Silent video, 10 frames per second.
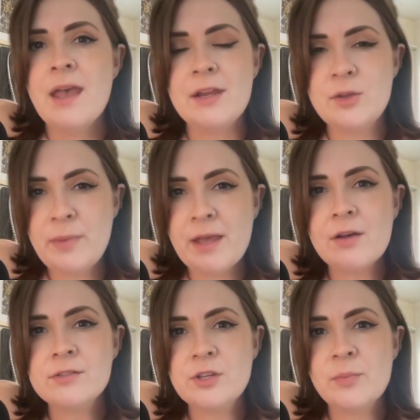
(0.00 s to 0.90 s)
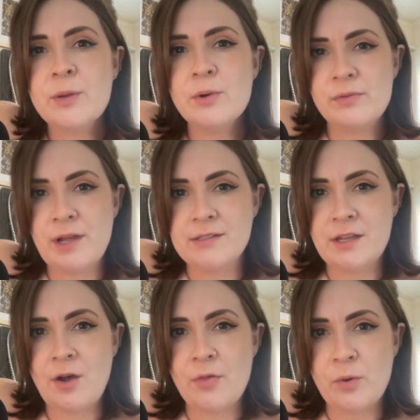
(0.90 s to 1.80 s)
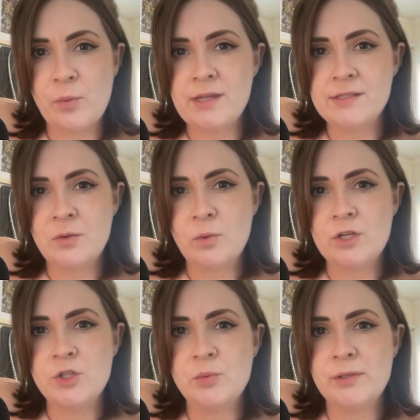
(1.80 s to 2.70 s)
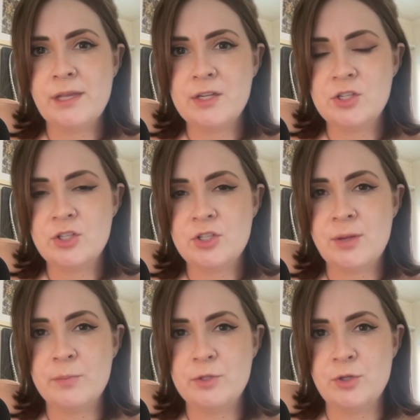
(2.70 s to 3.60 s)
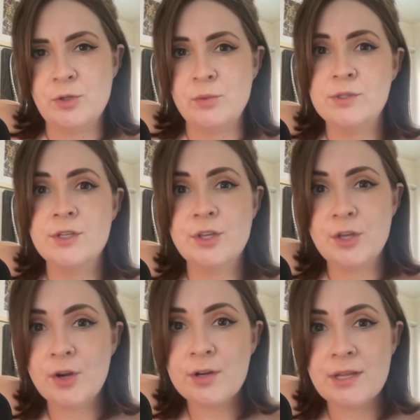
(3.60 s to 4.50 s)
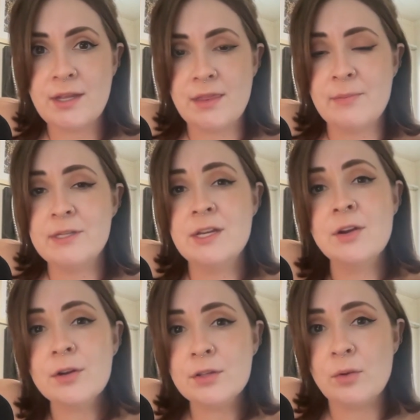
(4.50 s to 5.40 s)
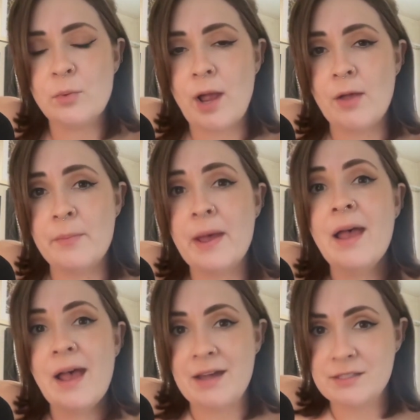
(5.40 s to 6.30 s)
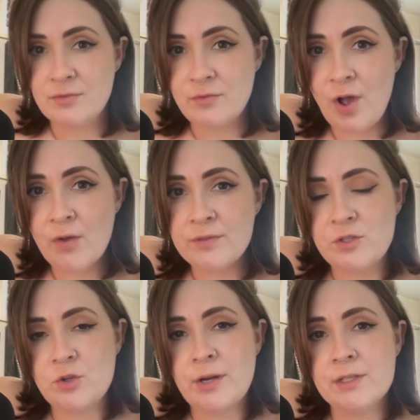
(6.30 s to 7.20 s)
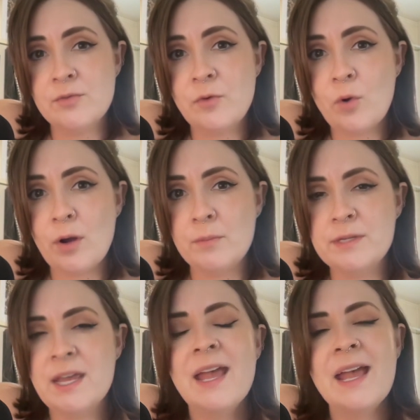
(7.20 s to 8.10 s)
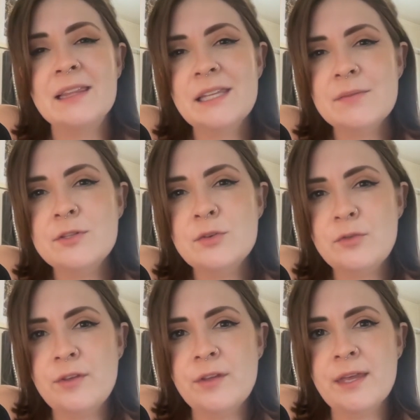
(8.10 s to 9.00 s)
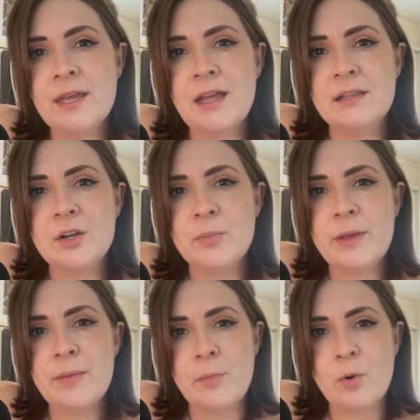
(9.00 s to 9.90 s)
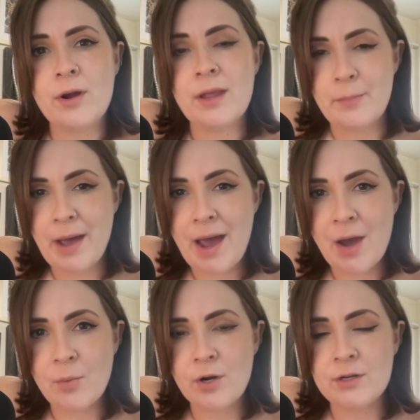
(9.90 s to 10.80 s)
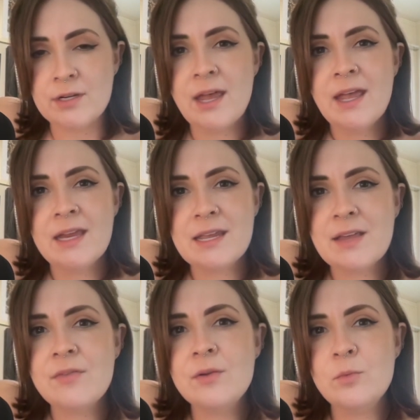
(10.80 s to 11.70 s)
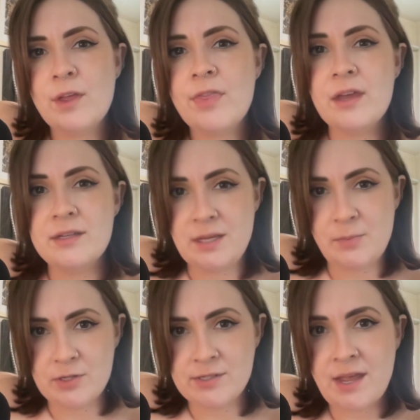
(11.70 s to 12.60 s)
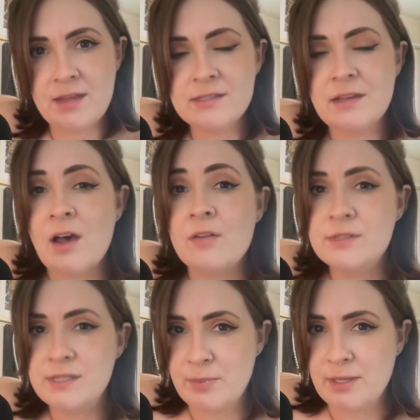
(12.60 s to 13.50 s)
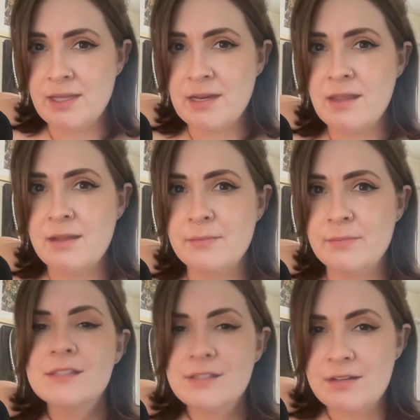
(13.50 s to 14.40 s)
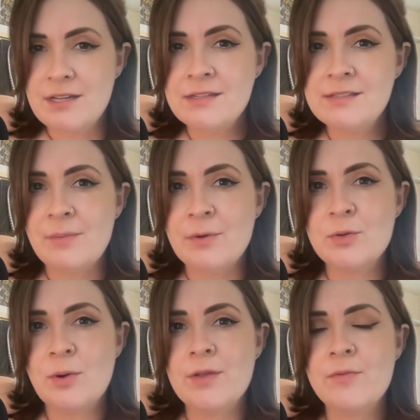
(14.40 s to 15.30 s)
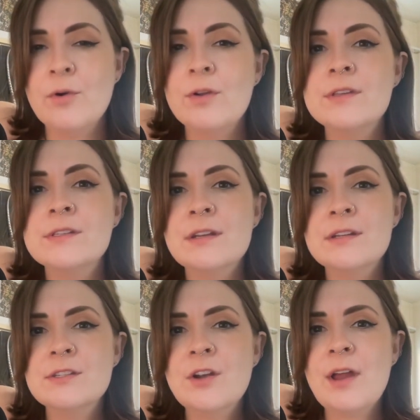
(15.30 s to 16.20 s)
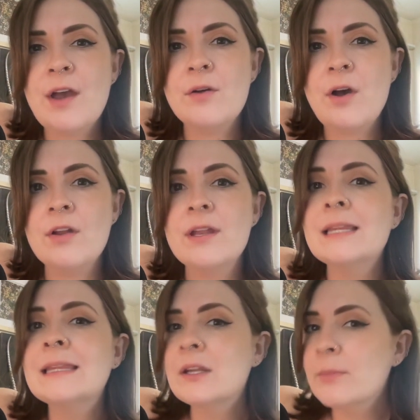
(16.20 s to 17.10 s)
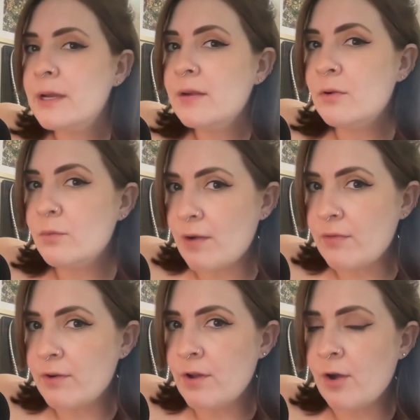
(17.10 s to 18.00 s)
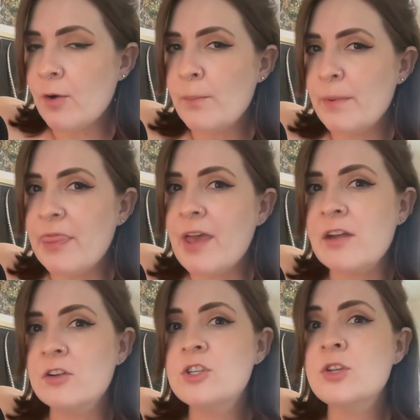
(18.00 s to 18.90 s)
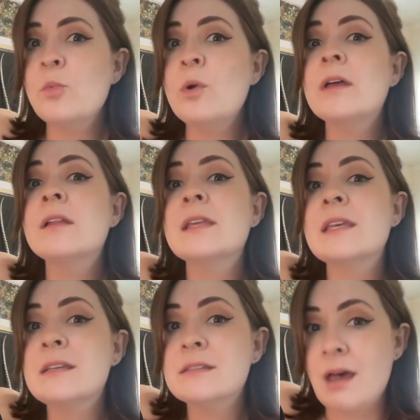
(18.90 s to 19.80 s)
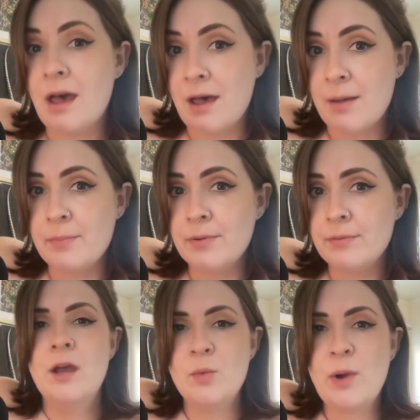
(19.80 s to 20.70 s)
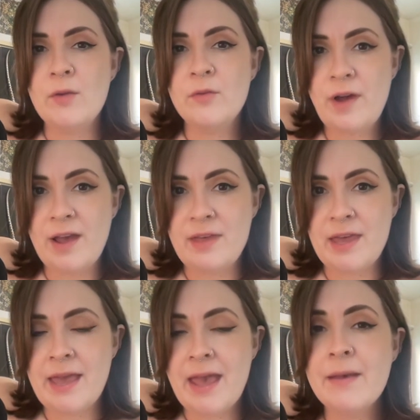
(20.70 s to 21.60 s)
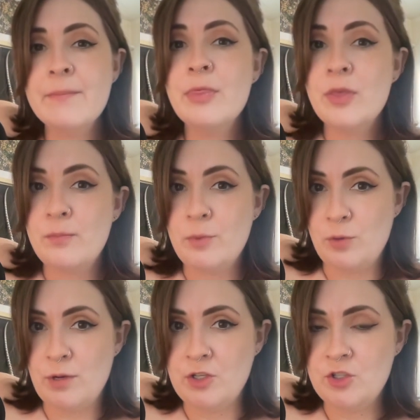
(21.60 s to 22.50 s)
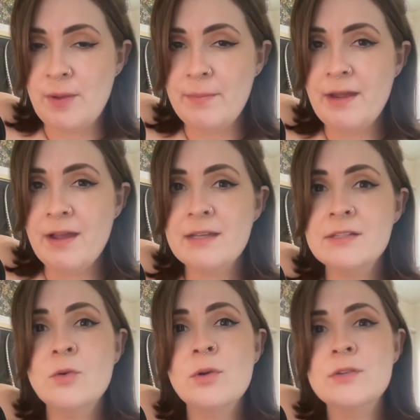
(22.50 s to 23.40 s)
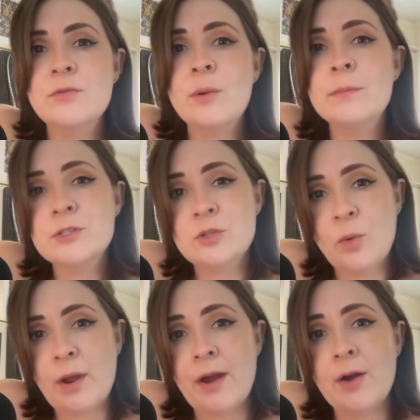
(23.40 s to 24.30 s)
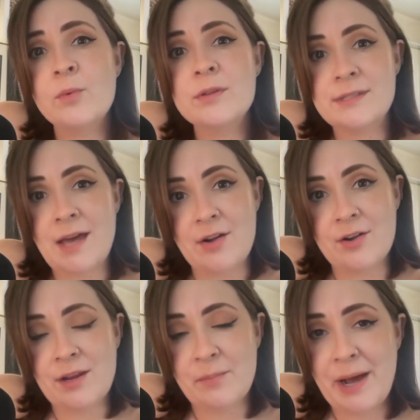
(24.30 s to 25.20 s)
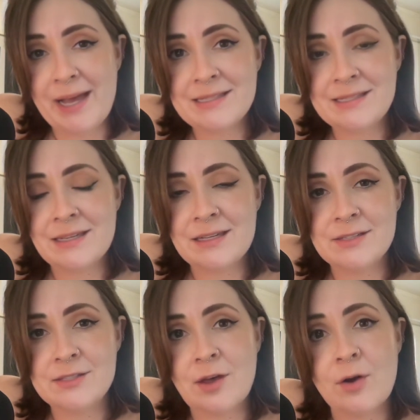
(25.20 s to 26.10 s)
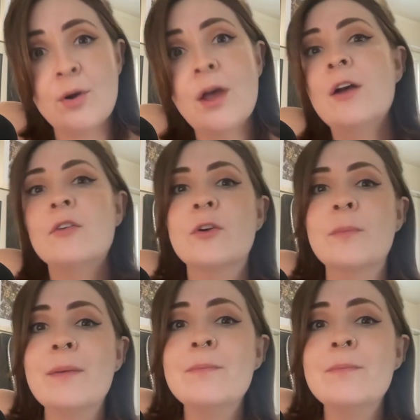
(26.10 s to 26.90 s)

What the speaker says: And you may also be reflecting on the ways in which your relationship to security in the material realm has evolved and transformed, and leaves you feeling a little bit more empowered and even with a deeper sense of stability. Sunday, December 24th is going to start out on a little bit of a rougher note, but the energy will ease up. Around 5 a.m., the moon in Gemini is going to form a square with Saturn in Pisces. So, for my